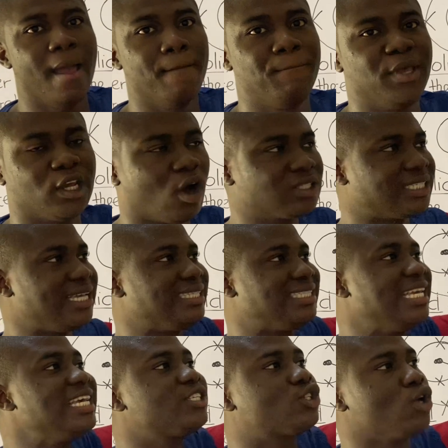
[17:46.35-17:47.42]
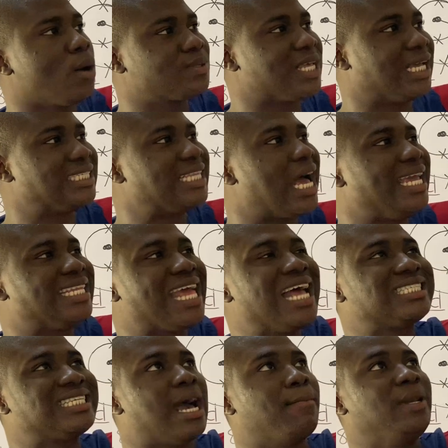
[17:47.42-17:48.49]
Because this substance now, it
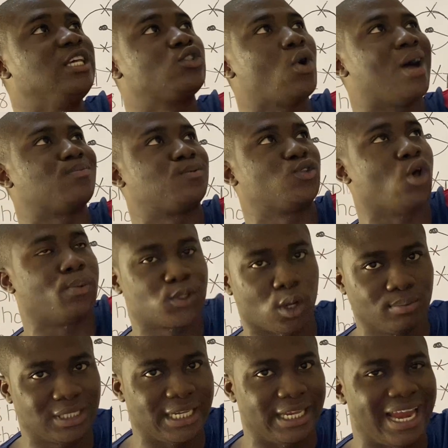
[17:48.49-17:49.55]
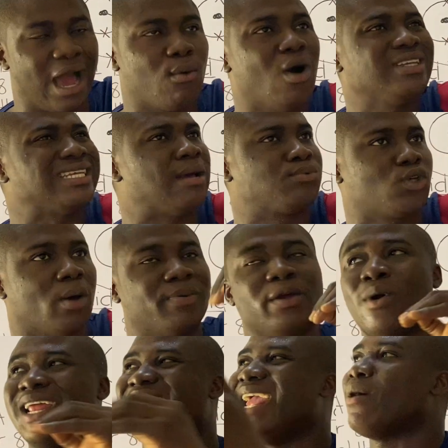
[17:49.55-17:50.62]
has the ability to absorb something. And what's
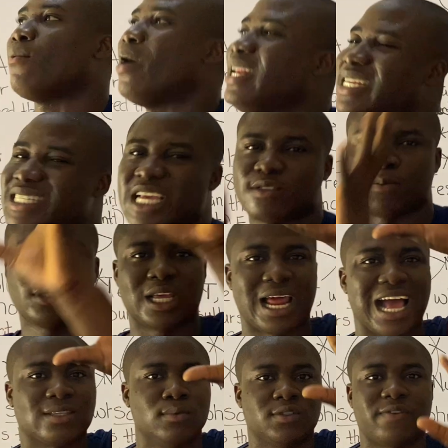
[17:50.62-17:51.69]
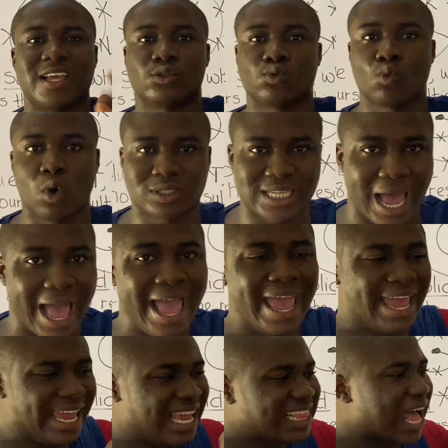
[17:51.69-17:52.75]
absorbing when it's exposed to the atmosphere is water.
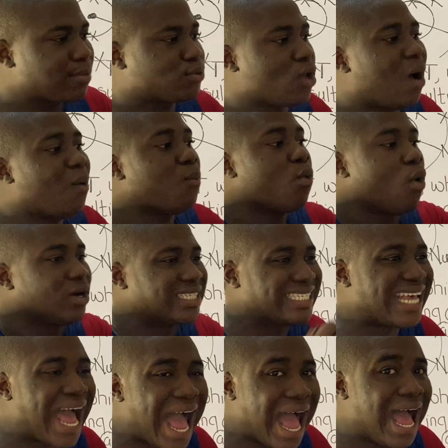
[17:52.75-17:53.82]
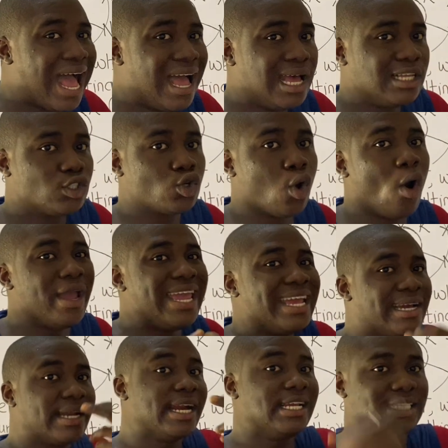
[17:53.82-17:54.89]
It absorbs water to
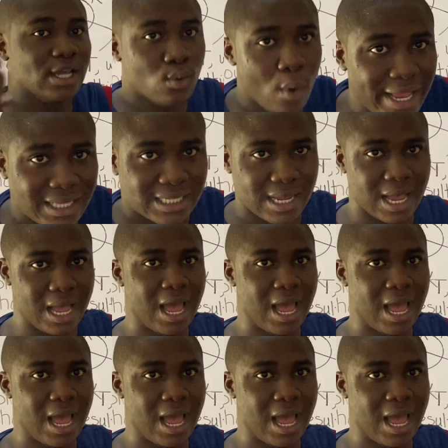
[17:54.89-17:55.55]
increase in weight.